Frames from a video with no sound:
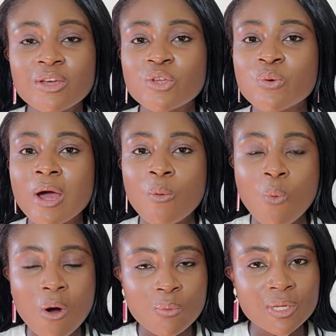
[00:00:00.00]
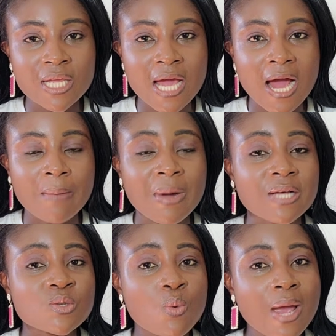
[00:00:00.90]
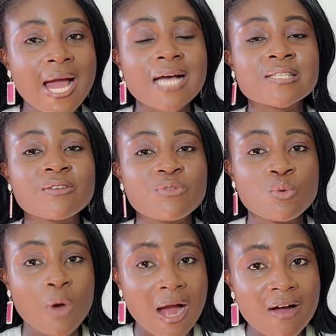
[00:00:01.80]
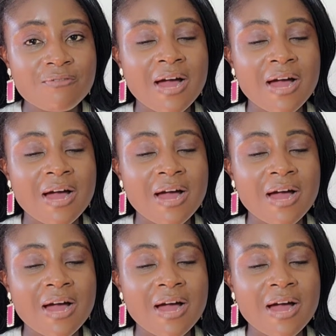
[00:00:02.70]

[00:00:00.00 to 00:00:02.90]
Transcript: you can work with the app, as well as if you have